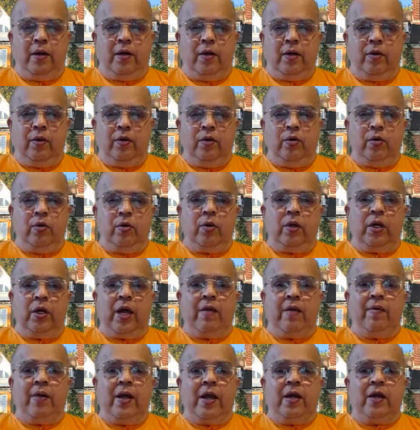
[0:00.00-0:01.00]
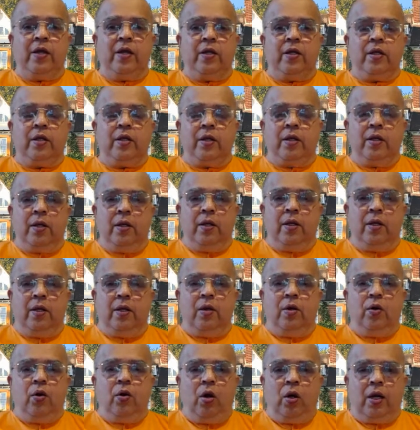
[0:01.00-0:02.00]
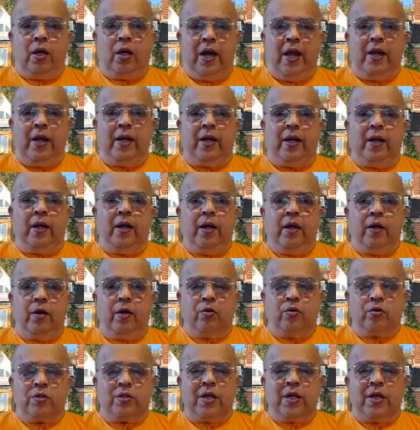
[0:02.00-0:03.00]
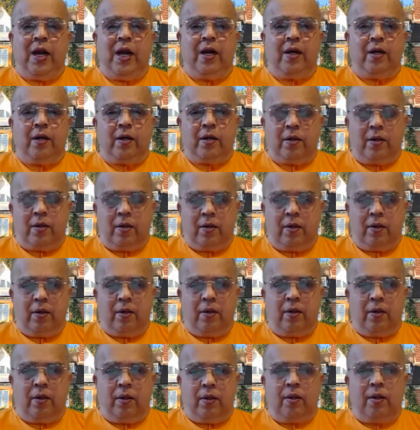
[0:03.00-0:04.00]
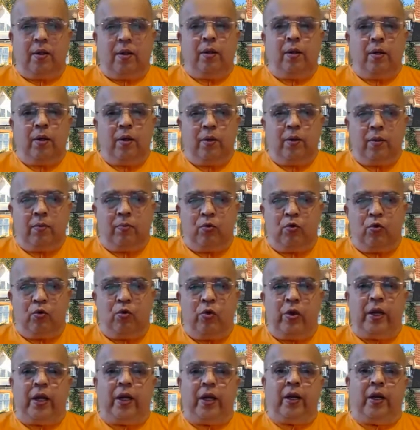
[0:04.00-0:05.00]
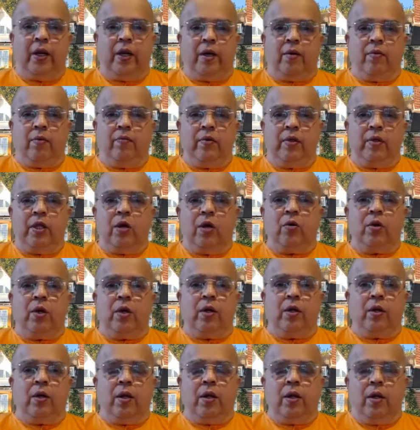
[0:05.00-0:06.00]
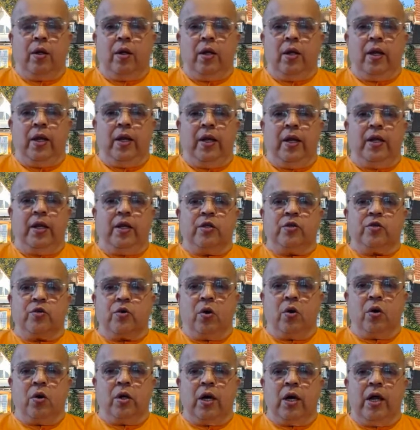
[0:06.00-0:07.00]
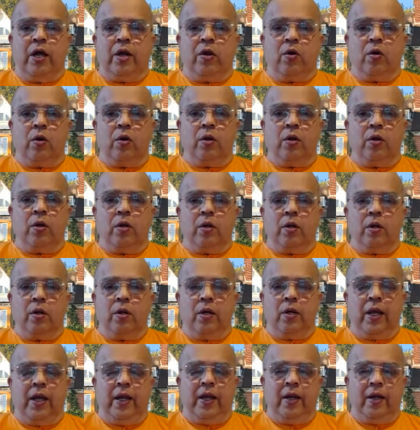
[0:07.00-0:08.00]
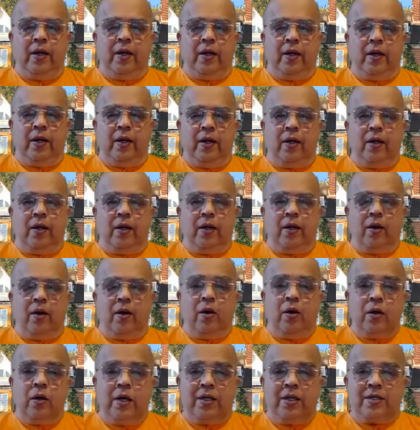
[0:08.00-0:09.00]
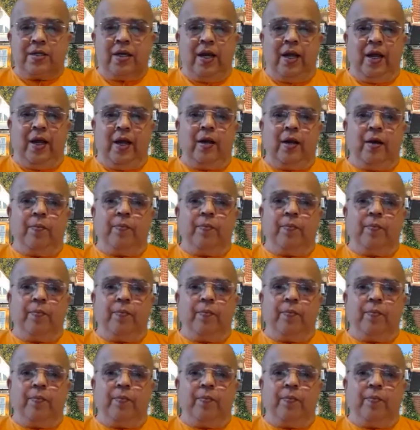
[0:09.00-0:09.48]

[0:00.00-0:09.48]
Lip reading: you don't have any not liking it, you start doing it without any strong like or dislike,